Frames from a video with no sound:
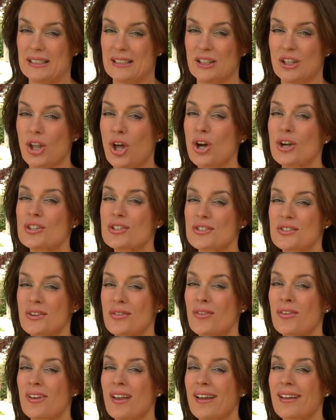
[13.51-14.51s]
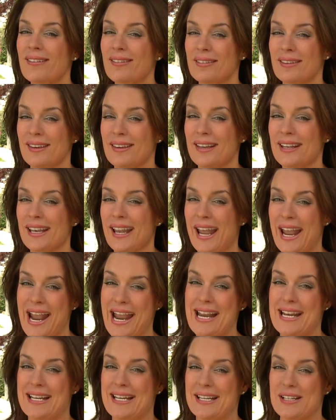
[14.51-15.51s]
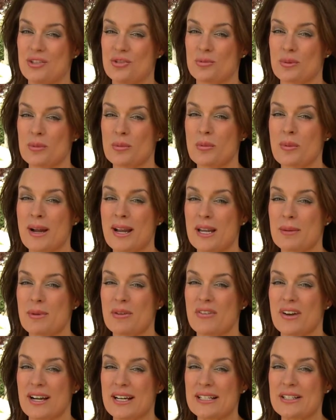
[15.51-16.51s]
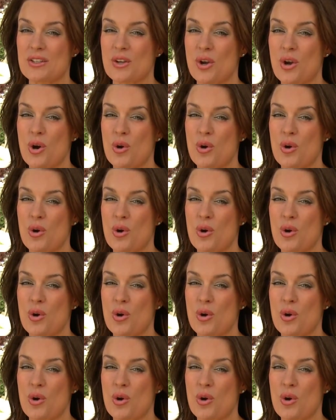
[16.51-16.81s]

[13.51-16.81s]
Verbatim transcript: lost in the 1980s. Remember Miami Vice?